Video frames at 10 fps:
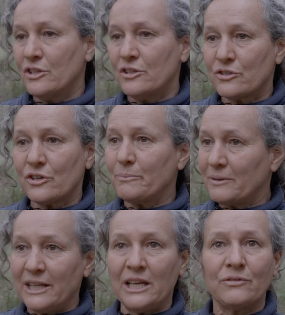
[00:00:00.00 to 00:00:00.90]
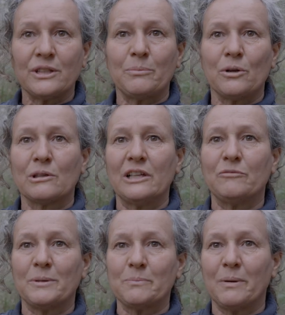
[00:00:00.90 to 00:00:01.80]
So leave the broadleaf
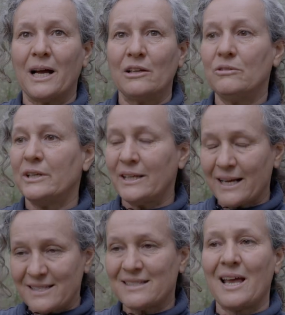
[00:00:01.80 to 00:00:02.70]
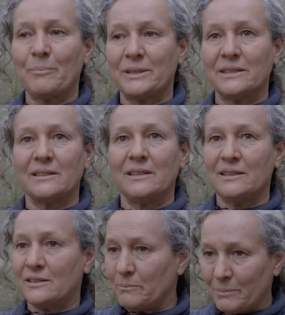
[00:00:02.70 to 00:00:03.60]
paspalum and accept it.
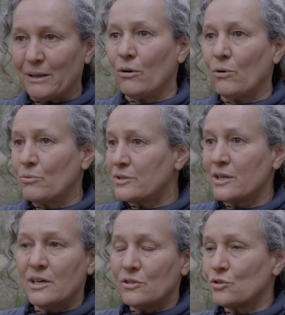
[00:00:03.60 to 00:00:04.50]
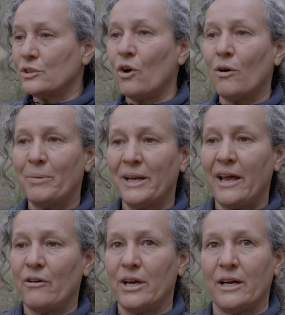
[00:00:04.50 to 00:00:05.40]
It belongs to the open
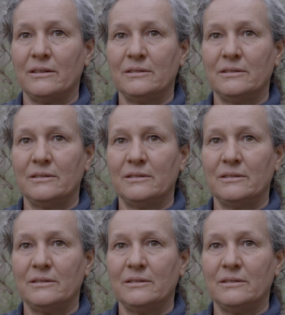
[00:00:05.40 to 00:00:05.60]
area.